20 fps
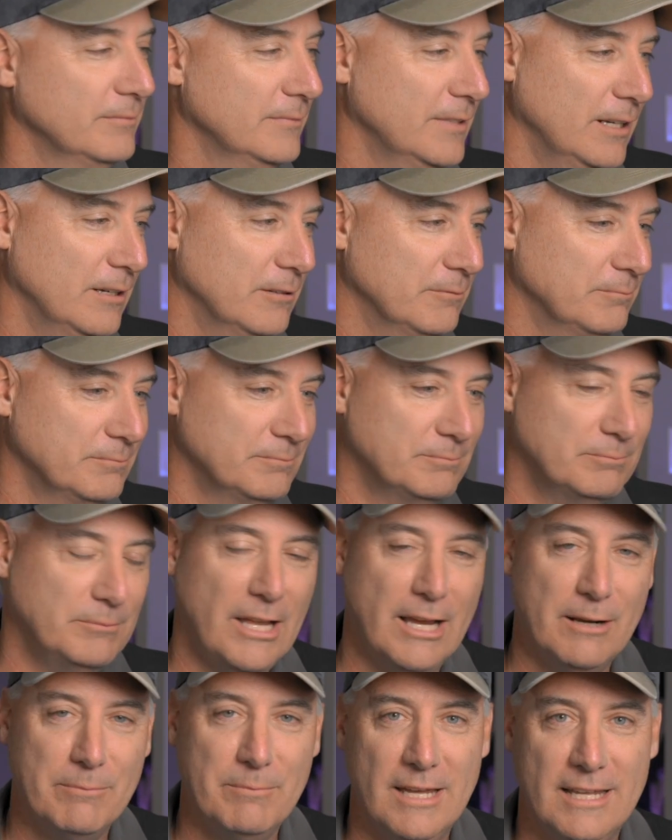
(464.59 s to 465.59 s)
you know,
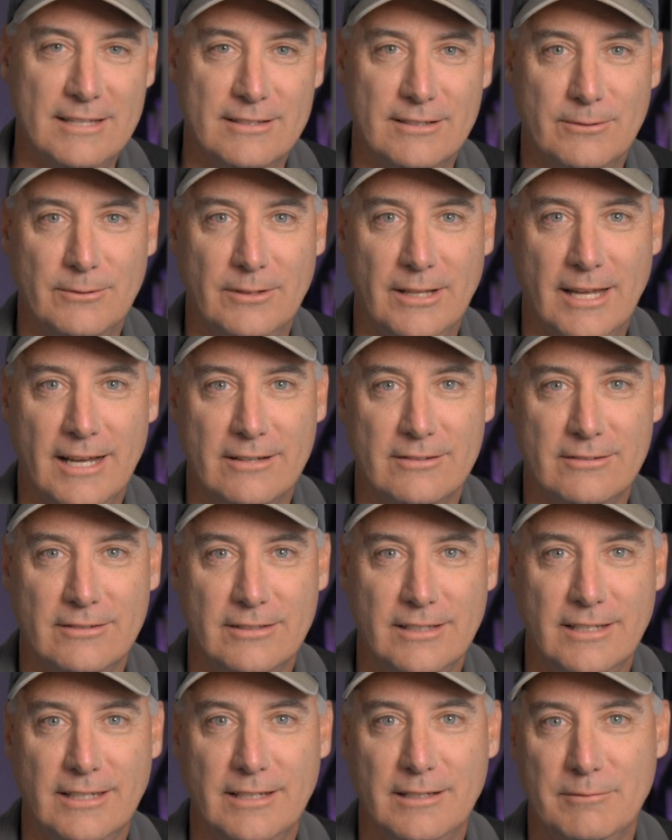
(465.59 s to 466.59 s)
Blackmagic will
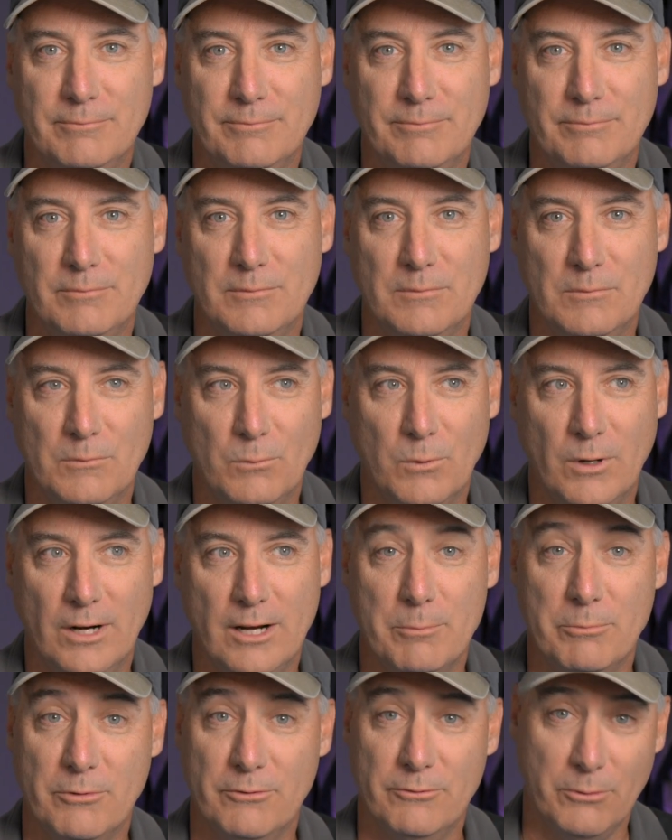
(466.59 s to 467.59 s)
actually work
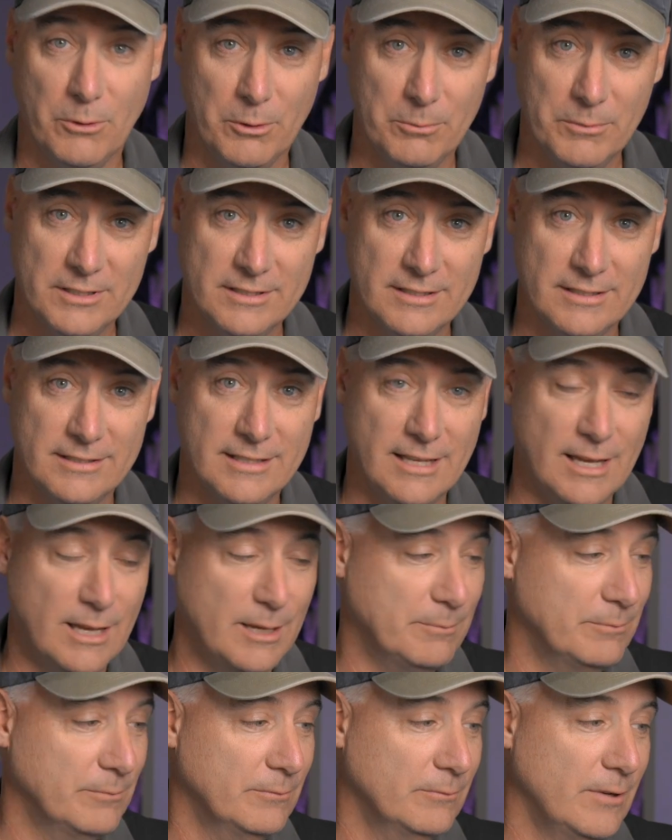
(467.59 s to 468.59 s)
on performance this
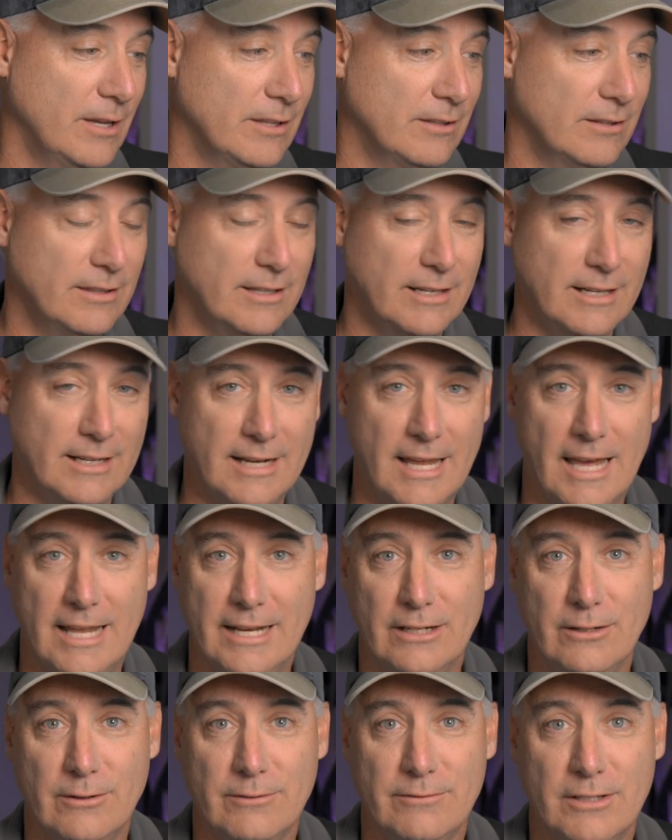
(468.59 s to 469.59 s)
time rather than
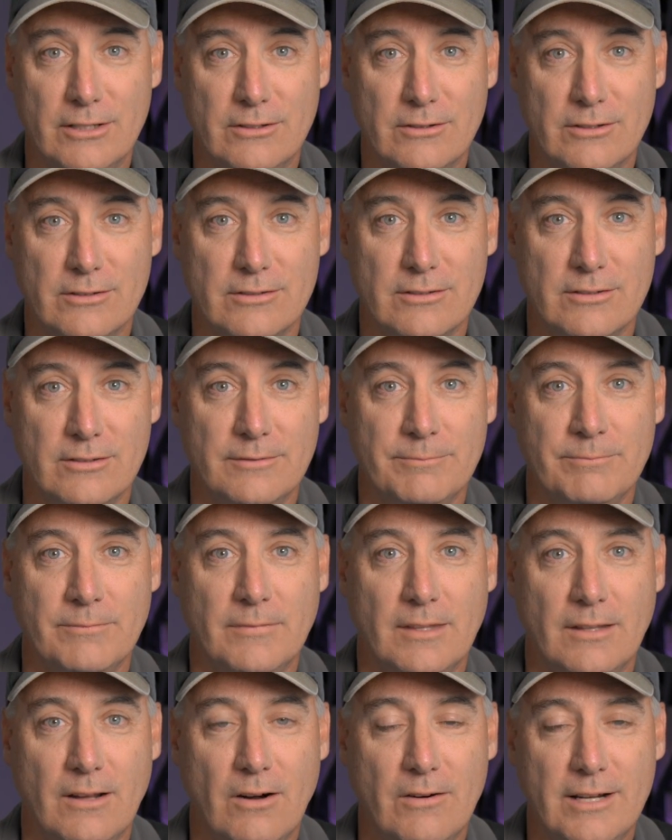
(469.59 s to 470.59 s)
adding new features.
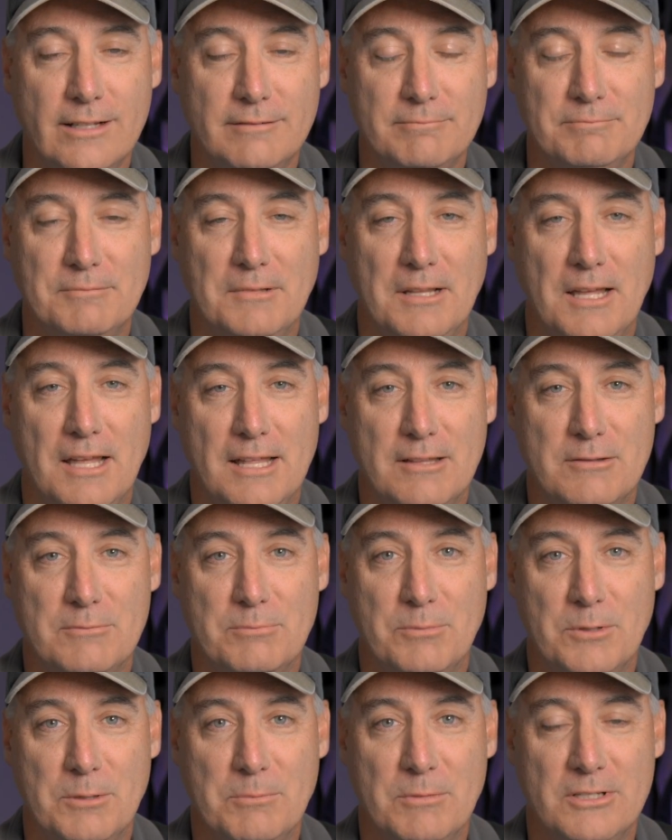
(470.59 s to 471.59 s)
All right, that's
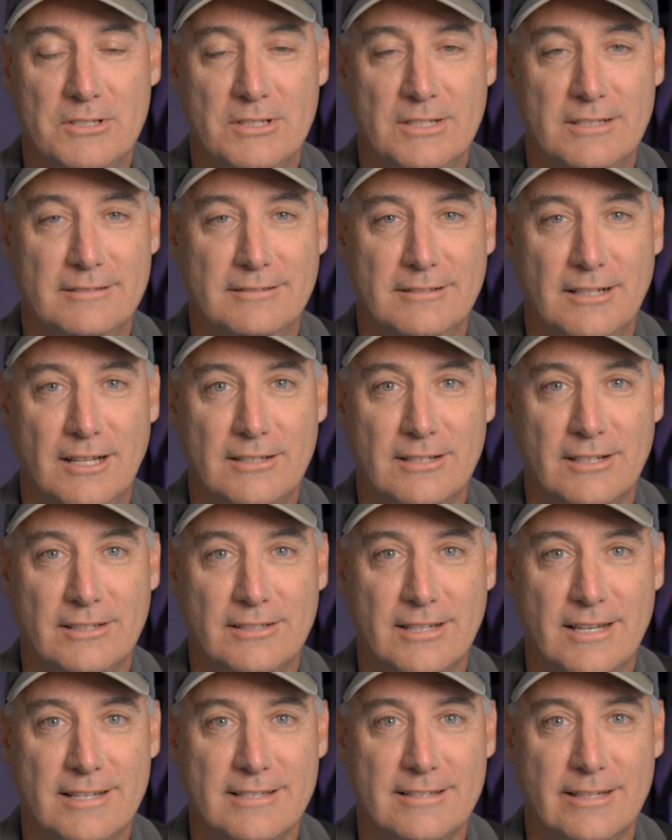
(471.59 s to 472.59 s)
pretty much it. I'll talk to
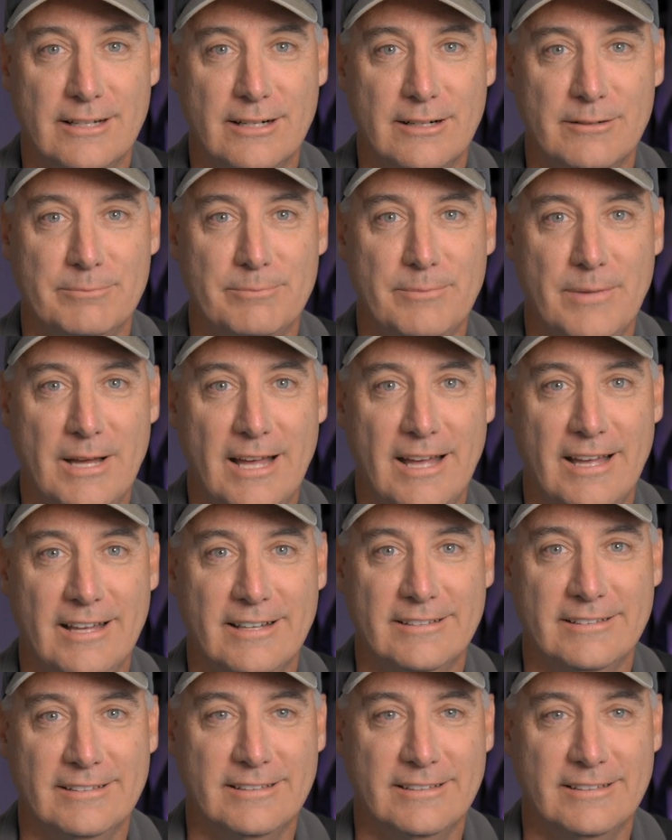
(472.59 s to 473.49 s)
you guys later. Bye.